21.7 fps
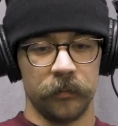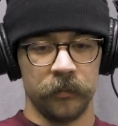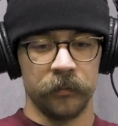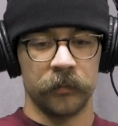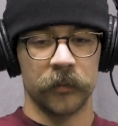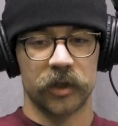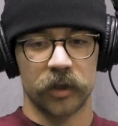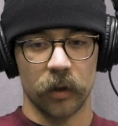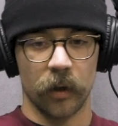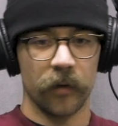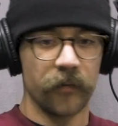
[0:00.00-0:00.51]

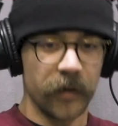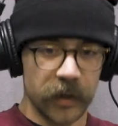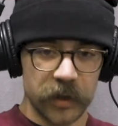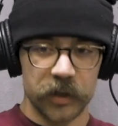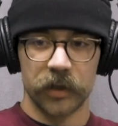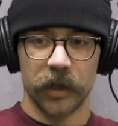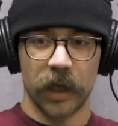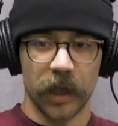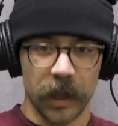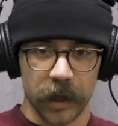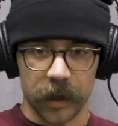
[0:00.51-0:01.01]
So
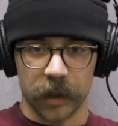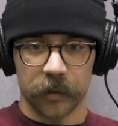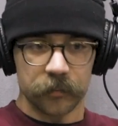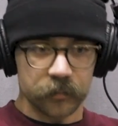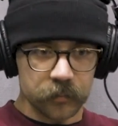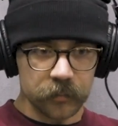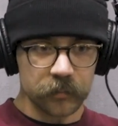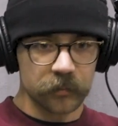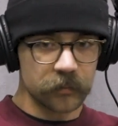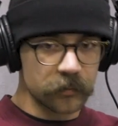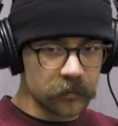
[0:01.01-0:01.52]
eventually
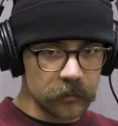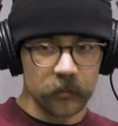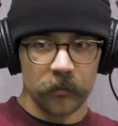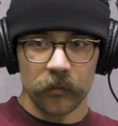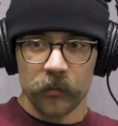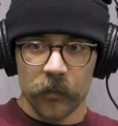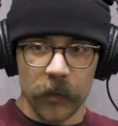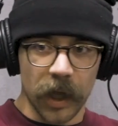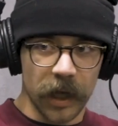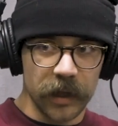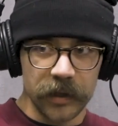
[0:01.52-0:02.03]

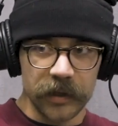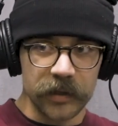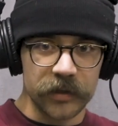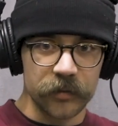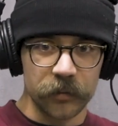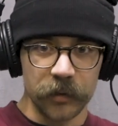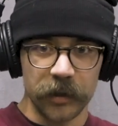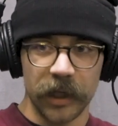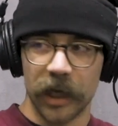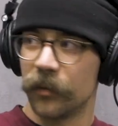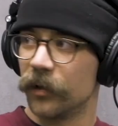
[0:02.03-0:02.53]
I had these
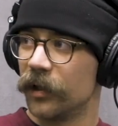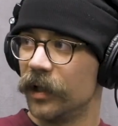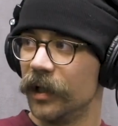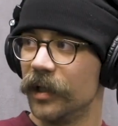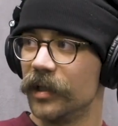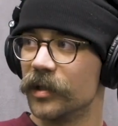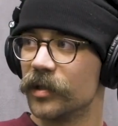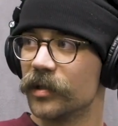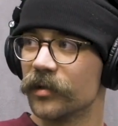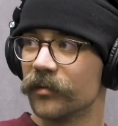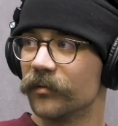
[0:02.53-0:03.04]
3 neighbor
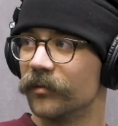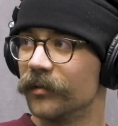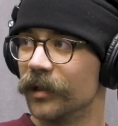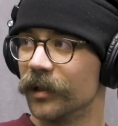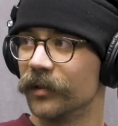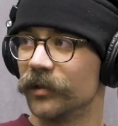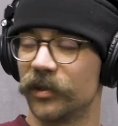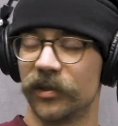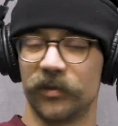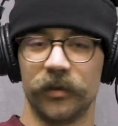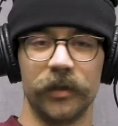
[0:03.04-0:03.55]
kids down
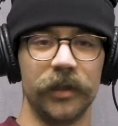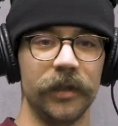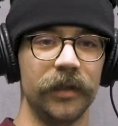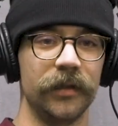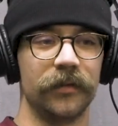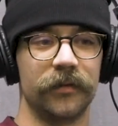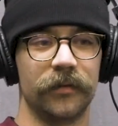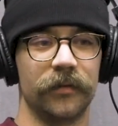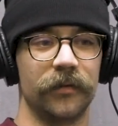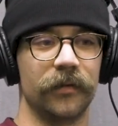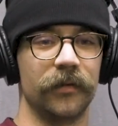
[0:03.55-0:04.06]
the street.
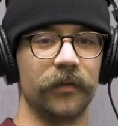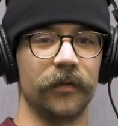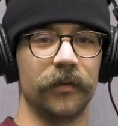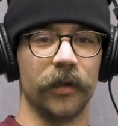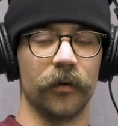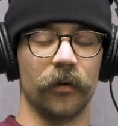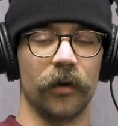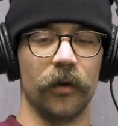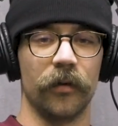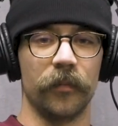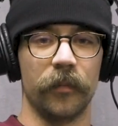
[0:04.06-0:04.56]
They
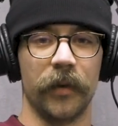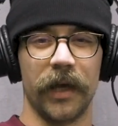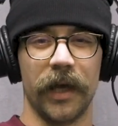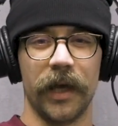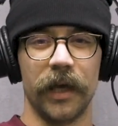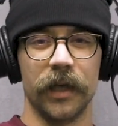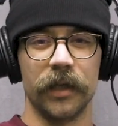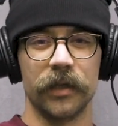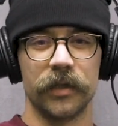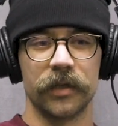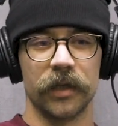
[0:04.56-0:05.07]
were all my
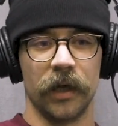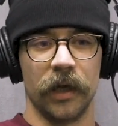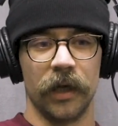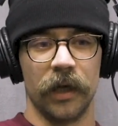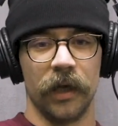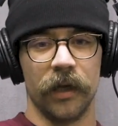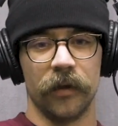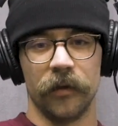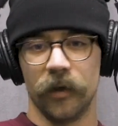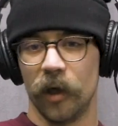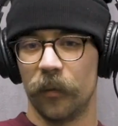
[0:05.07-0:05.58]
age.
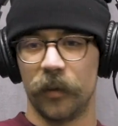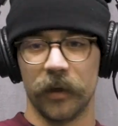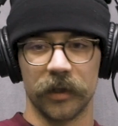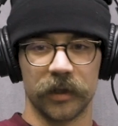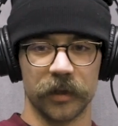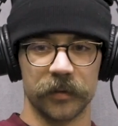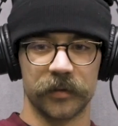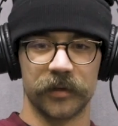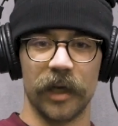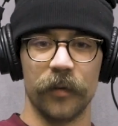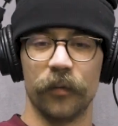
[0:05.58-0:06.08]
They all picked up
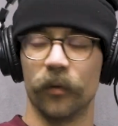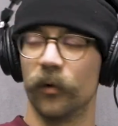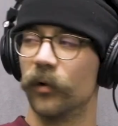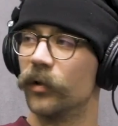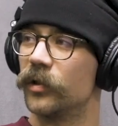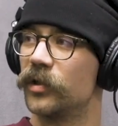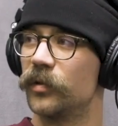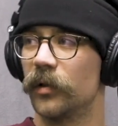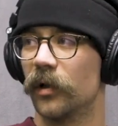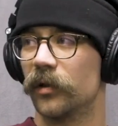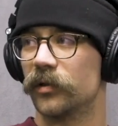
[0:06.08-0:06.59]
skateboards.
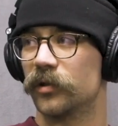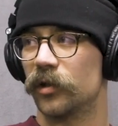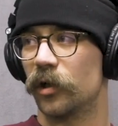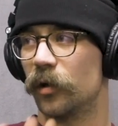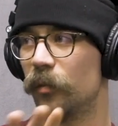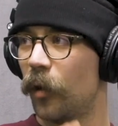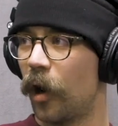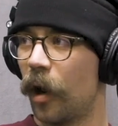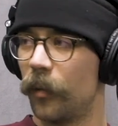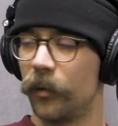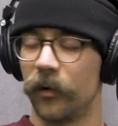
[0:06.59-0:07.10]
So we all started
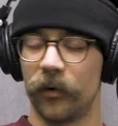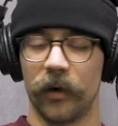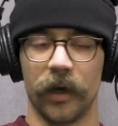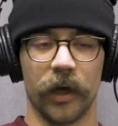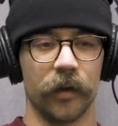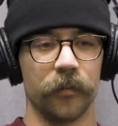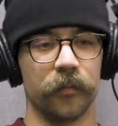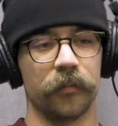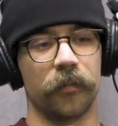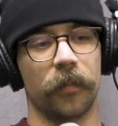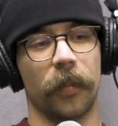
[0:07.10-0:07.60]
mobbing
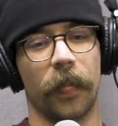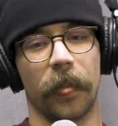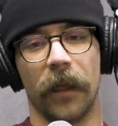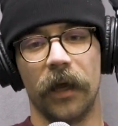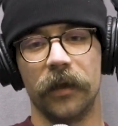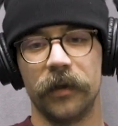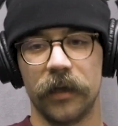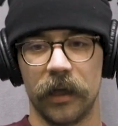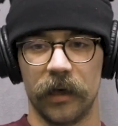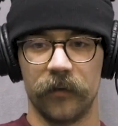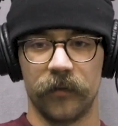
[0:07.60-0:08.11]
around.
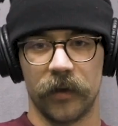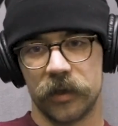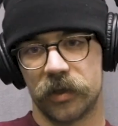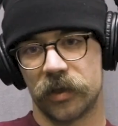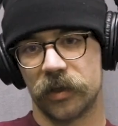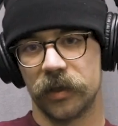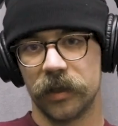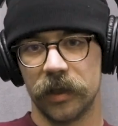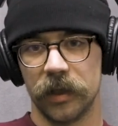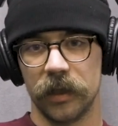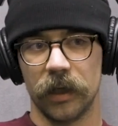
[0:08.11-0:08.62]
And then
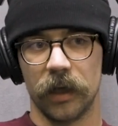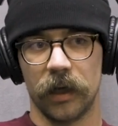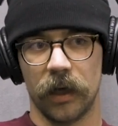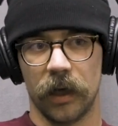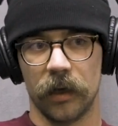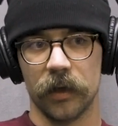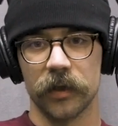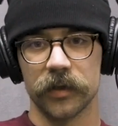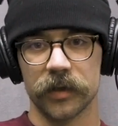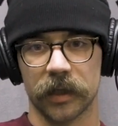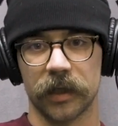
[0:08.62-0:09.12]
eventually I
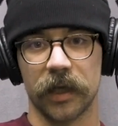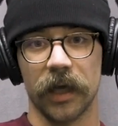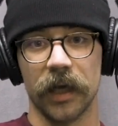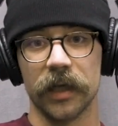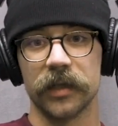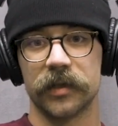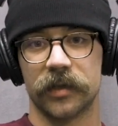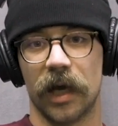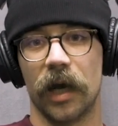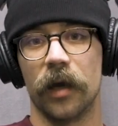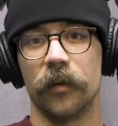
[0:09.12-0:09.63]
was like, okay,
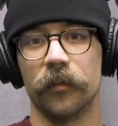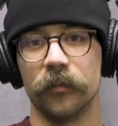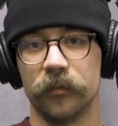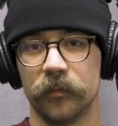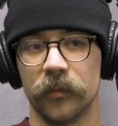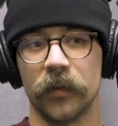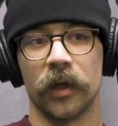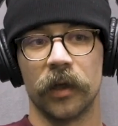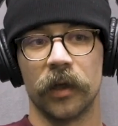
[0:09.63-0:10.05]
it's time